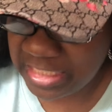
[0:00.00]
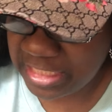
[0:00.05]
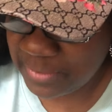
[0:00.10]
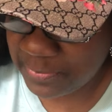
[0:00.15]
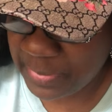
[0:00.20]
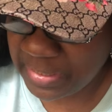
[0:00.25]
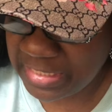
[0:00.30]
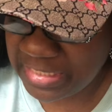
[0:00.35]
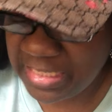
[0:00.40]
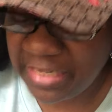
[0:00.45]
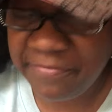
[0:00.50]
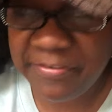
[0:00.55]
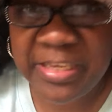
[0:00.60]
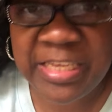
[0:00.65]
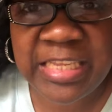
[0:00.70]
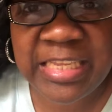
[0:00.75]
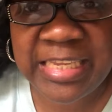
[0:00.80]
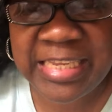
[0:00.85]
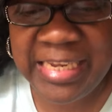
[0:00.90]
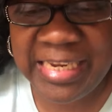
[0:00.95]

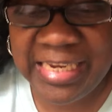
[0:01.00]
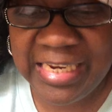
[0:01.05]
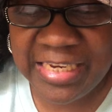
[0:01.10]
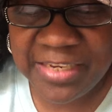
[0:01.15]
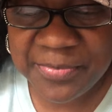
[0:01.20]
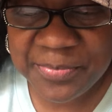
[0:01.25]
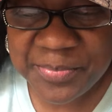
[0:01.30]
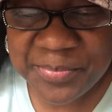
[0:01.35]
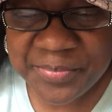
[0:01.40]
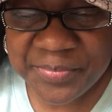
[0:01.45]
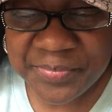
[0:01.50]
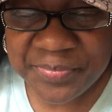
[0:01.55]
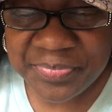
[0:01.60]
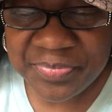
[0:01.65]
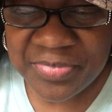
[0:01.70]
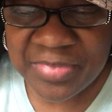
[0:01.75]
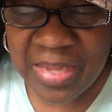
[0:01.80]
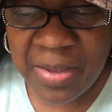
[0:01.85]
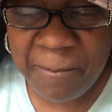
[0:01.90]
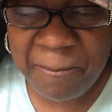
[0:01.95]
specifically
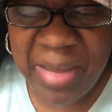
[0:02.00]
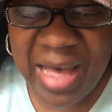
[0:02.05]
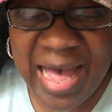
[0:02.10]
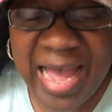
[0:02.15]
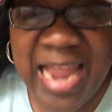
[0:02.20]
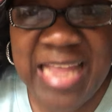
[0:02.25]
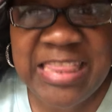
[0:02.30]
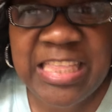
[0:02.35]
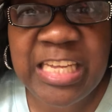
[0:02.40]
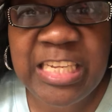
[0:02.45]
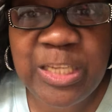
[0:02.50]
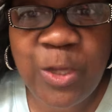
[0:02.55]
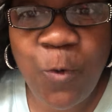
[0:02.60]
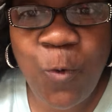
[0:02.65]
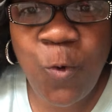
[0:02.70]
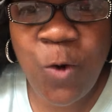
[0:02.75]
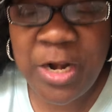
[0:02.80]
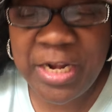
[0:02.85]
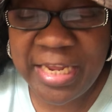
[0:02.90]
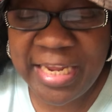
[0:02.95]
by the
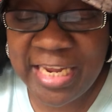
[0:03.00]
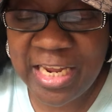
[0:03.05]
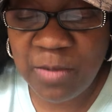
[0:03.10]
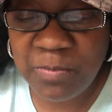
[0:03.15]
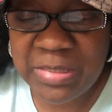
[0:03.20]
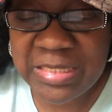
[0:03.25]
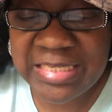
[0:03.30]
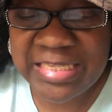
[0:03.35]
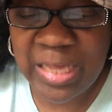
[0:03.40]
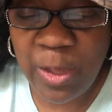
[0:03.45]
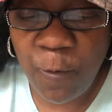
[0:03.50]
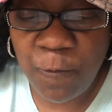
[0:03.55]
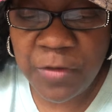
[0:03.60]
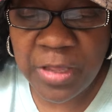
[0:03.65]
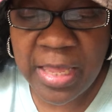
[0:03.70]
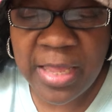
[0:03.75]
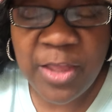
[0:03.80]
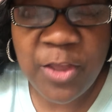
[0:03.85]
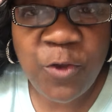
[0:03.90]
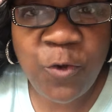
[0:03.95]
Lord himself,
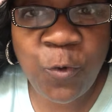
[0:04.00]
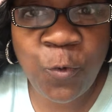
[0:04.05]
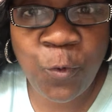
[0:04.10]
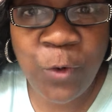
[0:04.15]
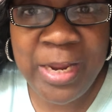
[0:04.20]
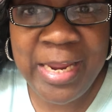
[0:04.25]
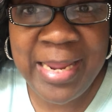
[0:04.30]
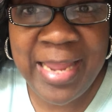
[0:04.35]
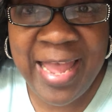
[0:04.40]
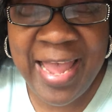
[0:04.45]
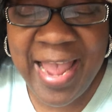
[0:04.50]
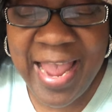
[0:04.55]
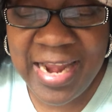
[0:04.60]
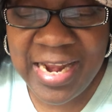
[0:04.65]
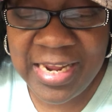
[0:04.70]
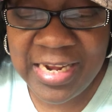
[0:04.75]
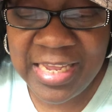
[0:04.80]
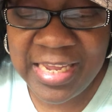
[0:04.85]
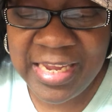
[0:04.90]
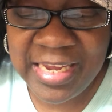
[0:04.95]

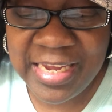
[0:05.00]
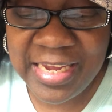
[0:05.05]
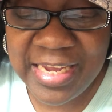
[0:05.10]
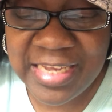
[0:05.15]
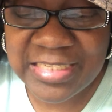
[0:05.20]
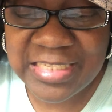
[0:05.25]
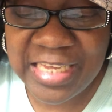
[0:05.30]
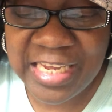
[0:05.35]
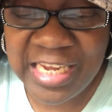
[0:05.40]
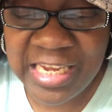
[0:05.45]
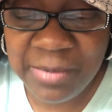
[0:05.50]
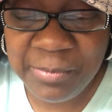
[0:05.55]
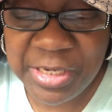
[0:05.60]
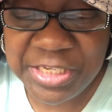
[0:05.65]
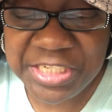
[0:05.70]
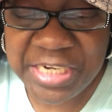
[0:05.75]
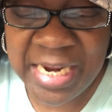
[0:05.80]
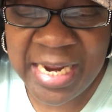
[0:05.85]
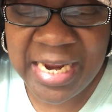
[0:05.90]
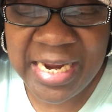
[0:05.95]
created in his
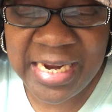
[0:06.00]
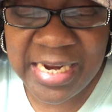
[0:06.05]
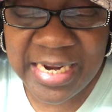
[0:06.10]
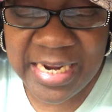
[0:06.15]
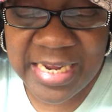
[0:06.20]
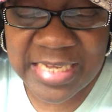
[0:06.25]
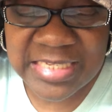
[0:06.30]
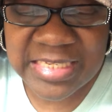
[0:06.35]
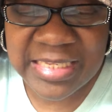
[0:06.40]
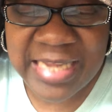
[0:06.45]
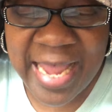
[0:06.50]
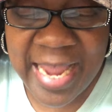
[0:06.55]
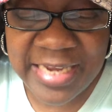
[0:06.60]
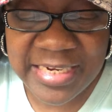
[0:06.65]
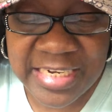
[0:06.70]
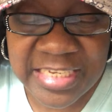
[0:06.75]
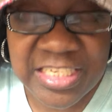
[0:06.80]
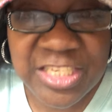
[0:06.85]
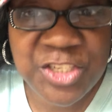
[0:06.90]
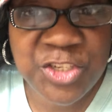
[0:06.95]
image and in his
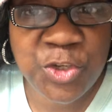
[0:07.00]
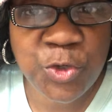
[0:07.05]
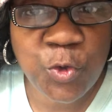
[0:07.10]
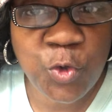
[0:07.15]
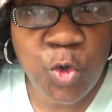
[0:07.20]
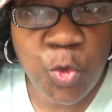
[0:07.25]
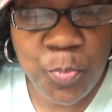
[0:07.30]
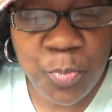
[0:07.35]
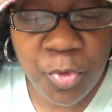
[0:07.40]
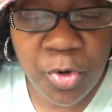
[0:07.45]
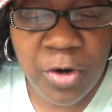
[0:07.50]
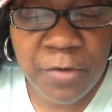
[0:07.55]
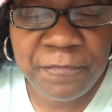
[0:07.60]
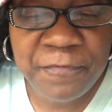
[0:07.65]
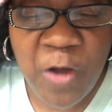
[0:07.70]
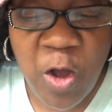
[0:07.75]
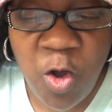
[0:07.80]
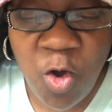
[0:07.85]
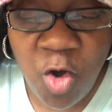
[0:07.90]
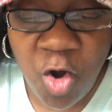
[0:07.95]
likeness to
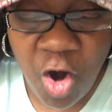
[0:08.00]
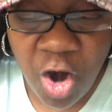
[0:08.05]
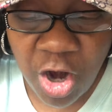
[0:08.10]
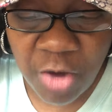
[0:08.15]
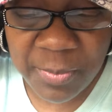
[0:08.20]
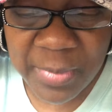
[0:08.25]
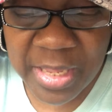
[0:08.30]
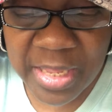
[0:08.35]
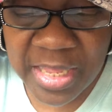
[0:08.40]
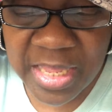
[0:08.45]
perform.